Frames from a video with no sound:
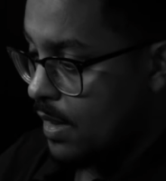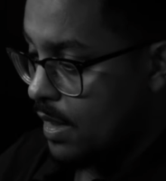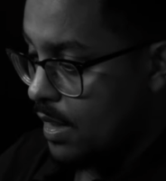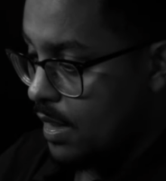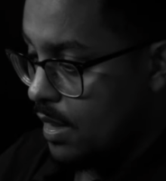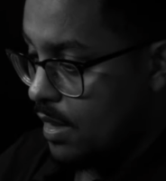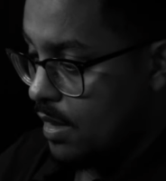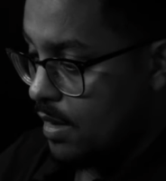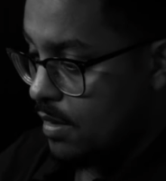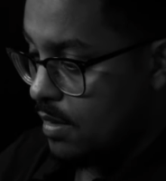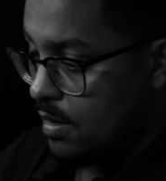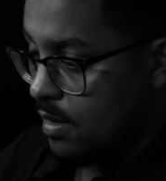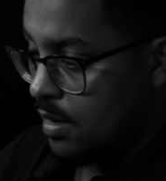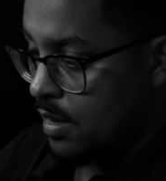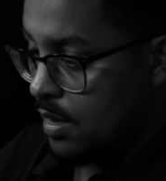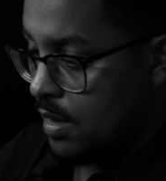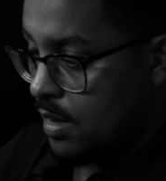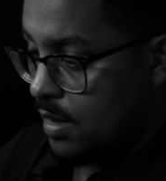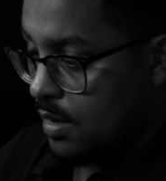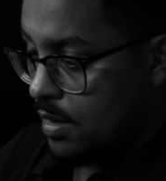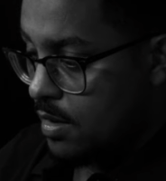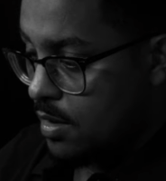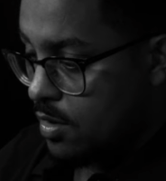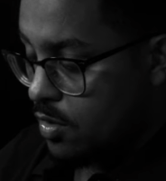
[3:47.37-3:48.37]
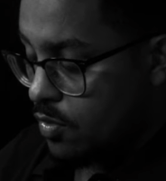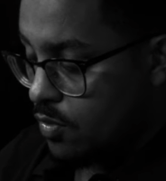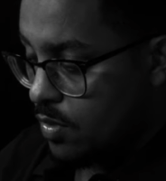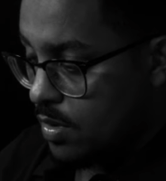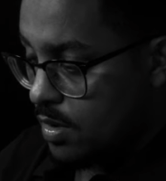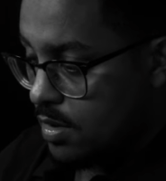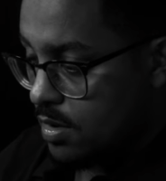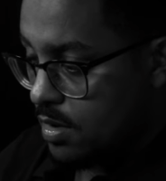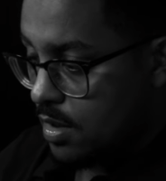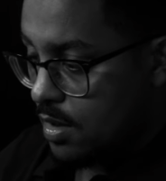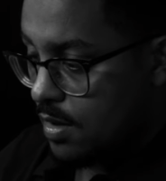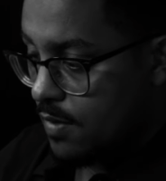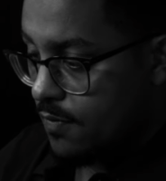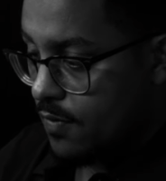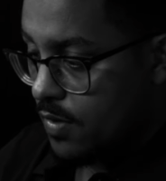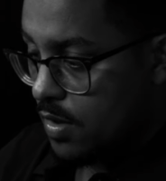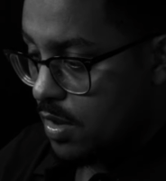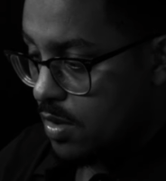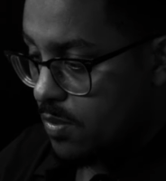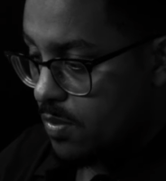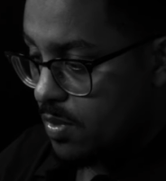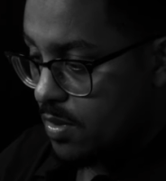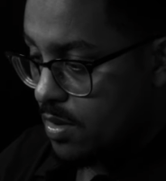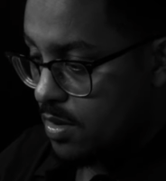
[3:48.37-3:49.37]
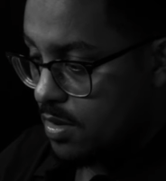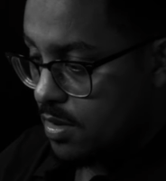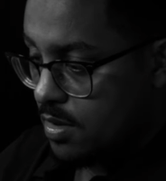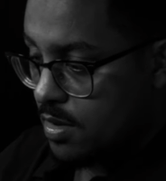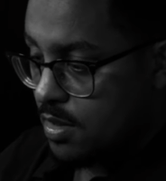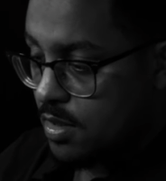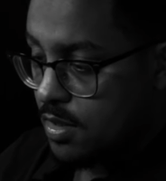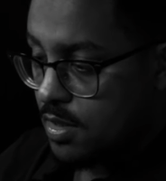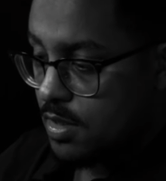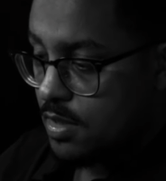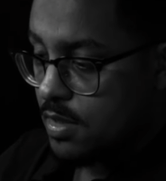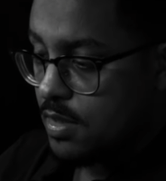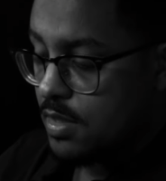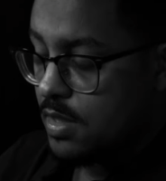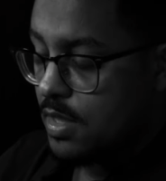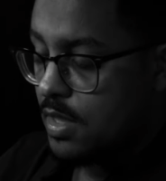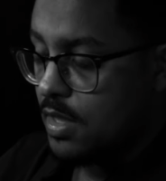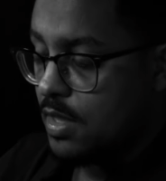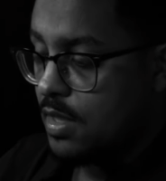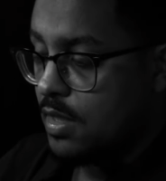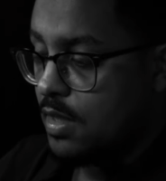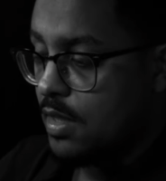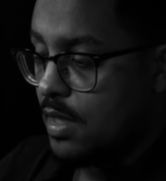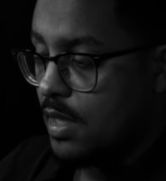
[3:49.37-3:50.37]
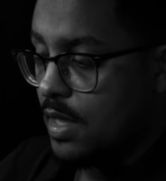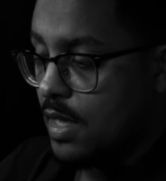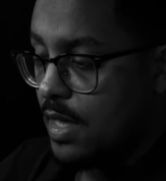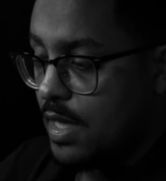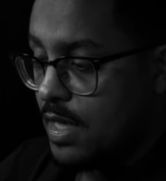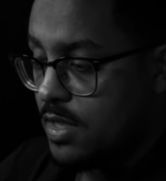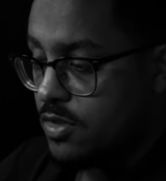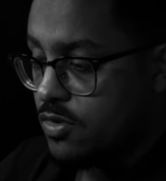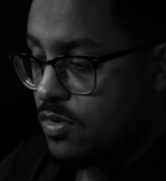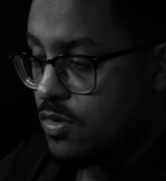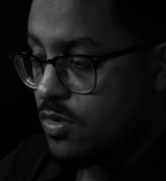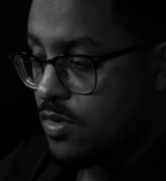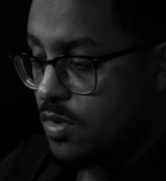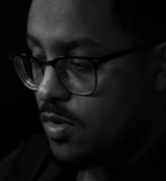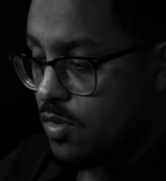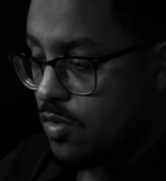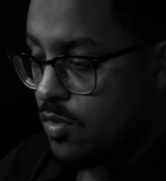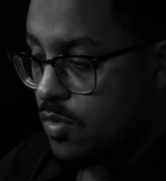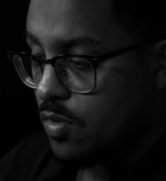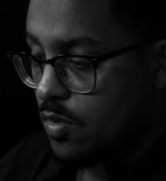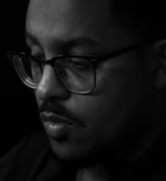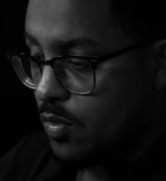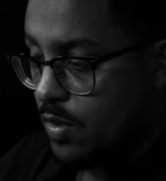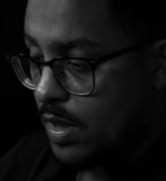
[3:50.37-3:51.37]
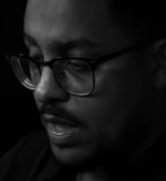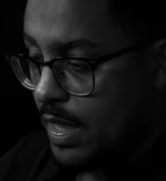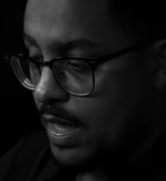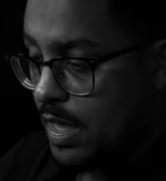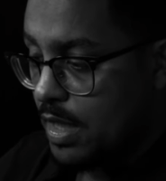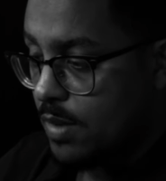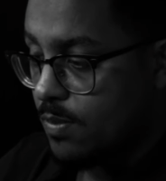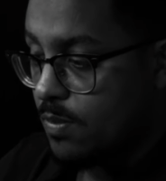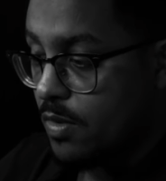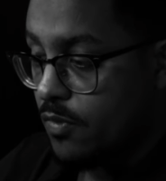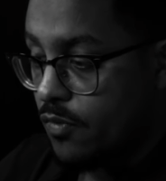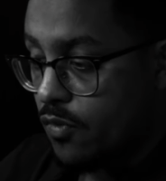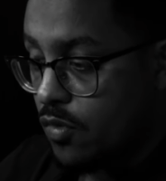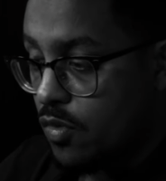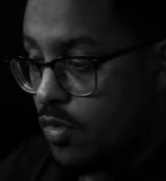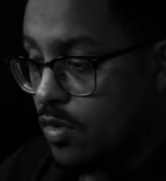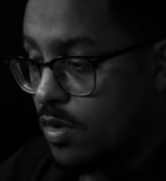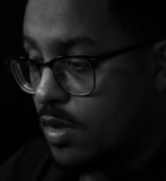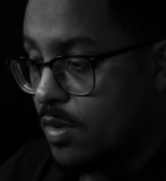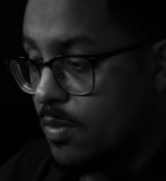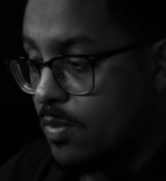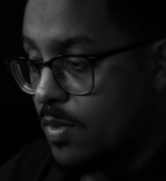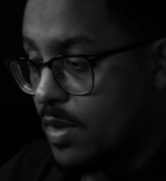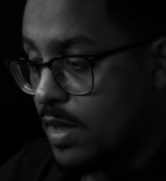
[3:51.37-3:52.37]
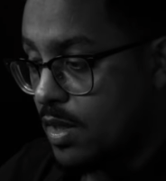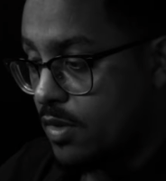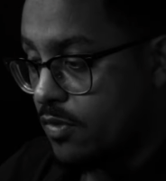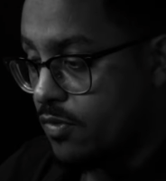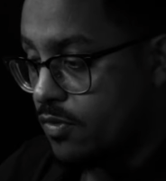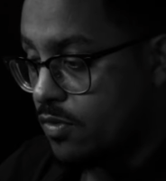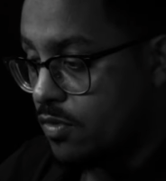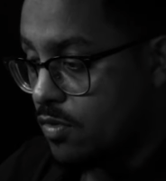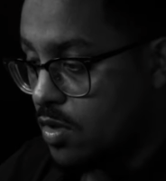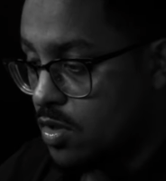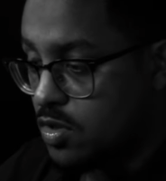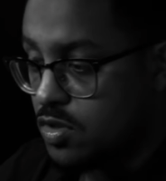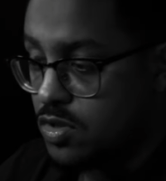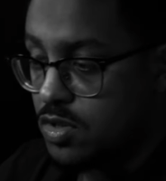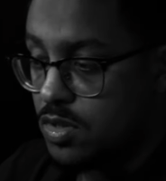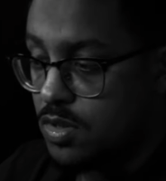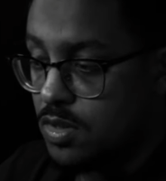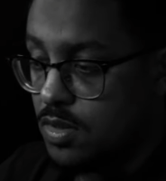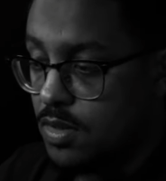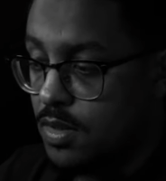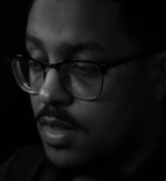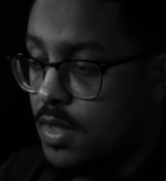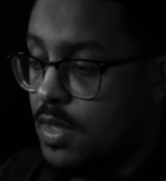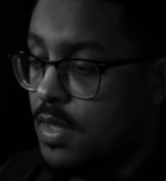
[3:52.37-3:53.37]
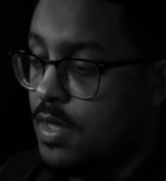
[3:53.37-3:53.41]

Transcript: And this one is significant because this is the last zone we had before the break of structure.